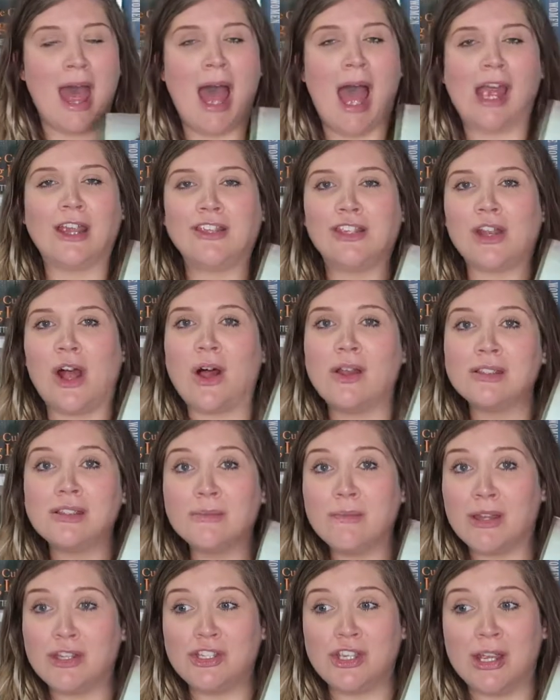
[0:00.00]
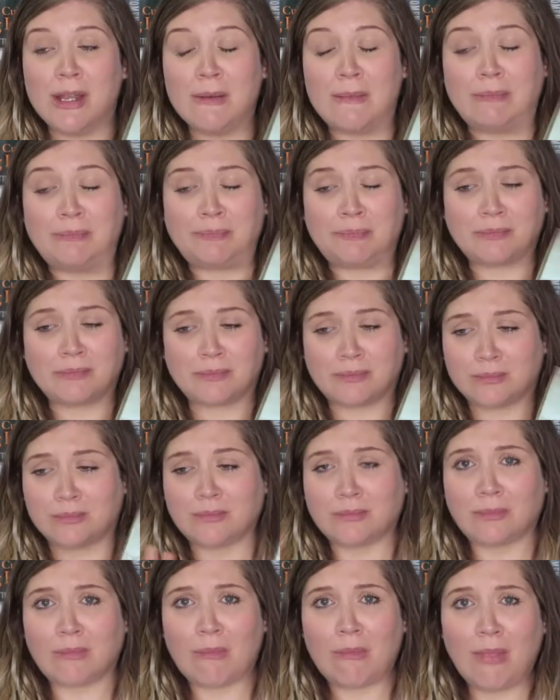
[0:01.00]
I should also mention
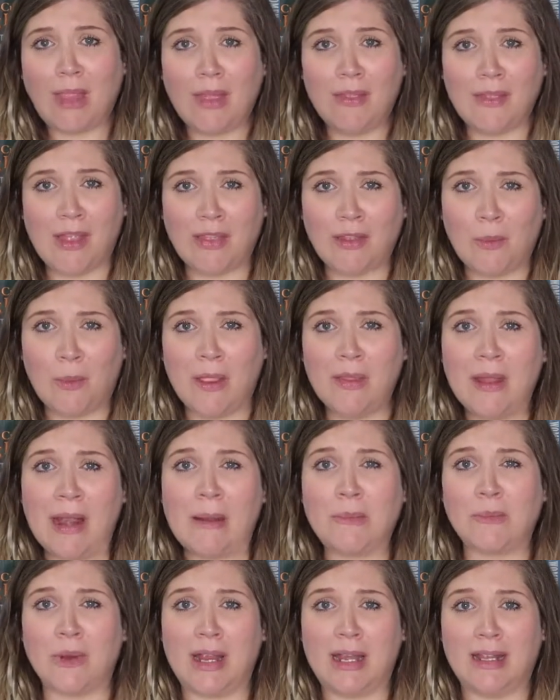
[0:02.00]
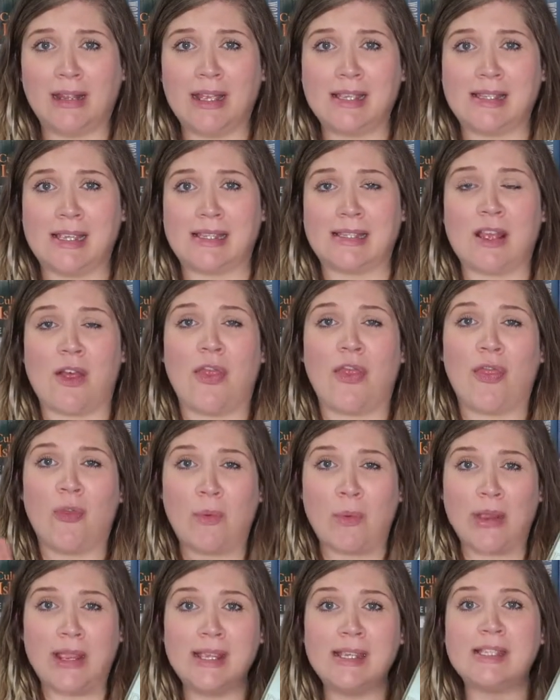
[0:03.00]
that the way that I'm rating this is
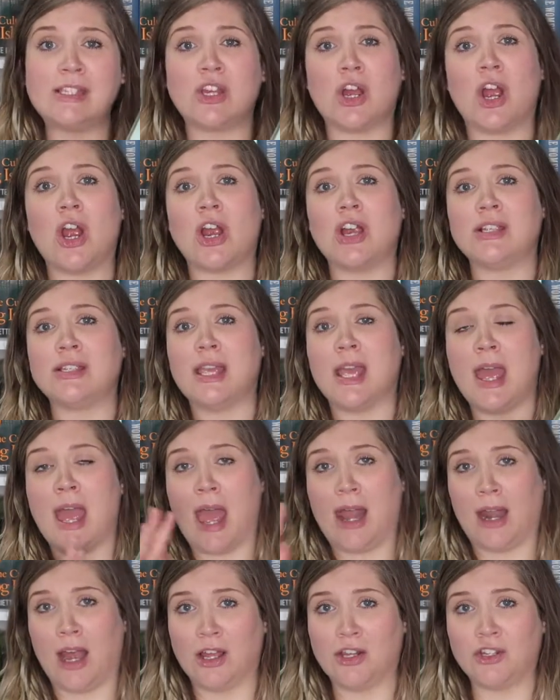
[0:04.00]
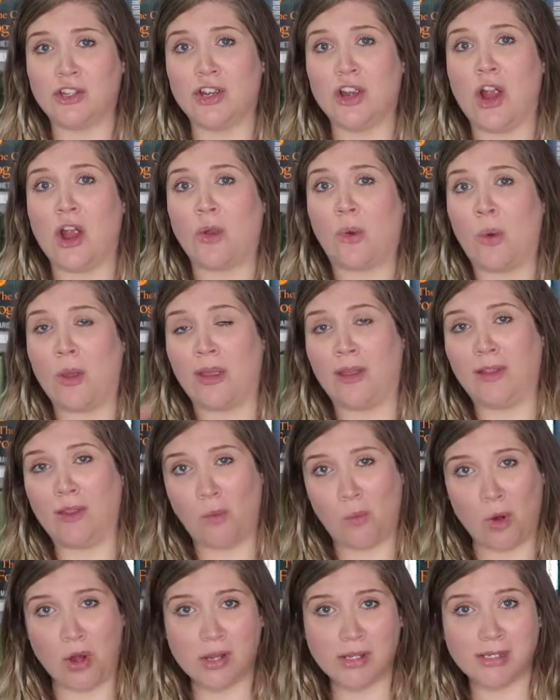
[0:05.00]
3 stars and under are going in the
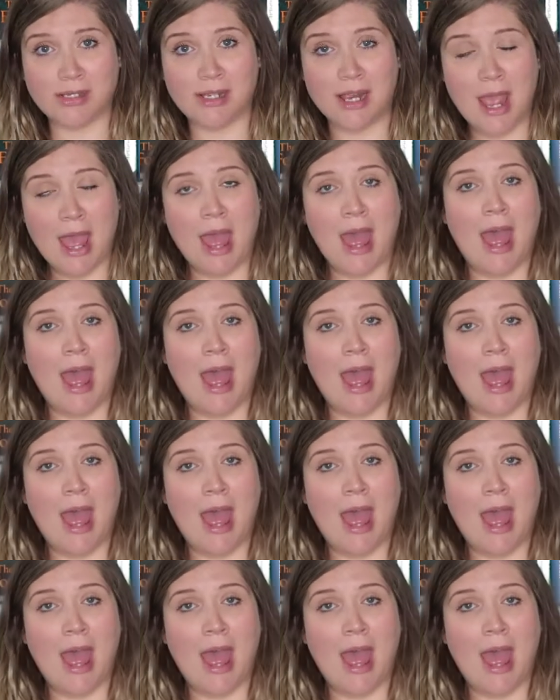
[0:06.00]
worst,